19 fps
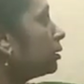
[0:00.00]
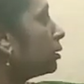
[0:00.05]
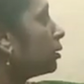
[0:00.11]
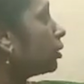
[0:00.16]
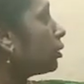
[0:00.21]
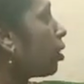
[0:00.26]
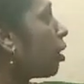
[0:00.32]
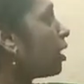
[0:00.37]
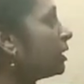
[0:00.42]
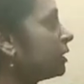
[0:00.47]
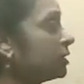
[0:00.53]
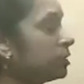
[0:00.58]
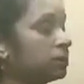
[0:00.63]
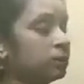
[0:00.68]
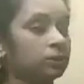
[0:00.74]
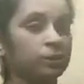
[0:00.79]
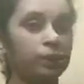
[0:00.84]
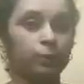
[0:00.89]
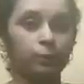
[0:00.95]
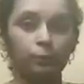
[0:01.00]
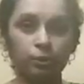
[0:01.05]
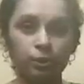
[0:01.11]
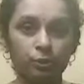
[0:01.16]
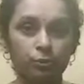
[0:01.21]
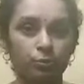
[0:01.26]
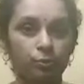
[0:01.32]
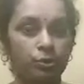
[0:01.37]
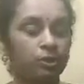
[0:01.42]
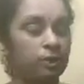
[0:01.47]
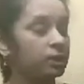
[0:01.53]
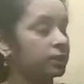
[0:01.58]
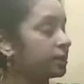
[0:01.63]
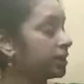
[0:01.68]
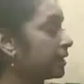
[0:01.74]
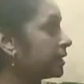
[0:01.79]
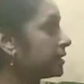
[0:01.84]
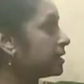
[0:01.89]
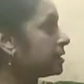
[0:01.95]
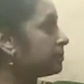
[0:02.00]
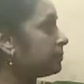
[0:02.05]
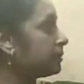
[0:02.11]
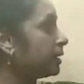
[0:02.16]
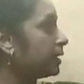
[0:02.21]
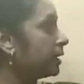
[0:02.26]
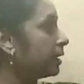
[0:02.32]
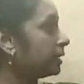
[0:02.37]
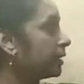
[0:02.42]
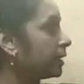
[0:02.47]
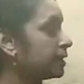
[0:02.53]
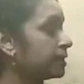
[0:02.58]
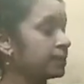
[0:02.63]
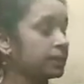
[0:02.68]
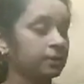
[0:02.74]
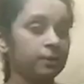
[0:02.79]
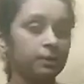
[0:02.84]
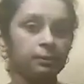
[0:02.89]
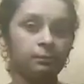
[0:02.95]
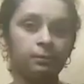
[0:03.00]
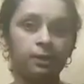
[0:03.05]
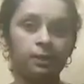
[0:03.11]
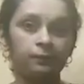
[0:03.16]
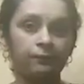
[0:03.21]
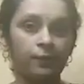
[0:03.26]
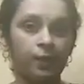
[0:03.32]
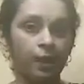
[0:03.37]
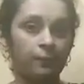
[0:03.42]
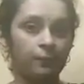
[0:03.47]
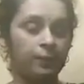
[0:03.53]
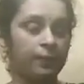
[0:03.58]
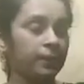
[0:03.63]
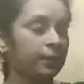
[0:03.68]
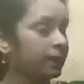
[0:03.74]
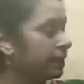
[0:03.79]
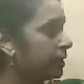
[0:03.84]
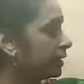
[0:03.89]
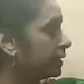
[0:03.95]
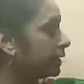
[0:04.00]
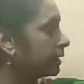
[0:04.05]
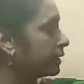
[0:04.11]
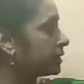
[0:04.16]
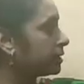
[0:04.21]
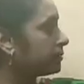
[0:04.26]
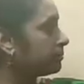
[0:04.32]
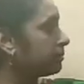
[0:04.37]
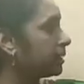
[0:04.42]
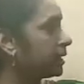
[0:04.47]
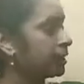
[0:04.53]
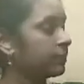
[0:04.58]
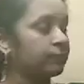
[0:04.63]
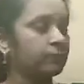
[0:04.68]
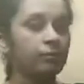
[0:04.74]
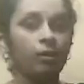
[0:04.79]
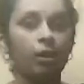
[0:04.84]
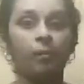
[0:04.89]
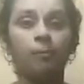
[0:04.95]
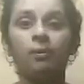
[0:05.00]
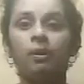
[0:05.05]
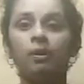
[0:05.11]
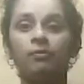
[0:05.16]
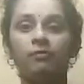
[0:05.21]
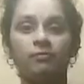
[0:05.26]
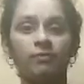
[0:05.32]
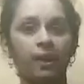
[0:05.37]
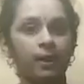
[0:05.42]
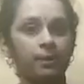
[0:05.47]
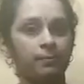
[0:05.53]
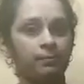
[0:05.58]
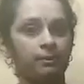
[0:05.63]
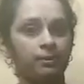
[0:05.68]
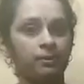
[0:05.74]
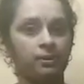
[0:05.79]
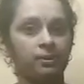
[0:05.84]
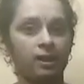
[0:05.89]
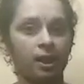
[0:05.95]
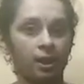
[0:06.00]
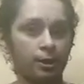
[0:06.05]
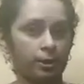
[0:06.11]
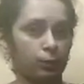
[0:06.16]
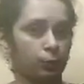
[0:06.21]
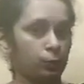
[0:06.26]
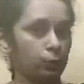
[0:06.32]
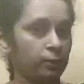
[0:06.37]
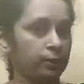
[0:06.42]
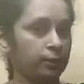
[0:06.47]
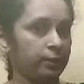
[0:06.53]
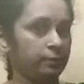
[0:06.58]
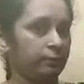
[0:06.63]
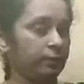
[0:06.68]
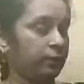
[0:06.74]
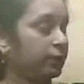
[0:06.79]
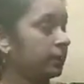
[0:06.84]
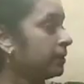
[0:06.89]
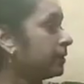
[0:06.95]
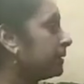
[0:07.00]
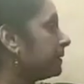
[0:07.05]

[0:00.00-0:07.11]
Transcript: Cloths that we use, that is nothing but fabric. It is made from fibers. I told that one.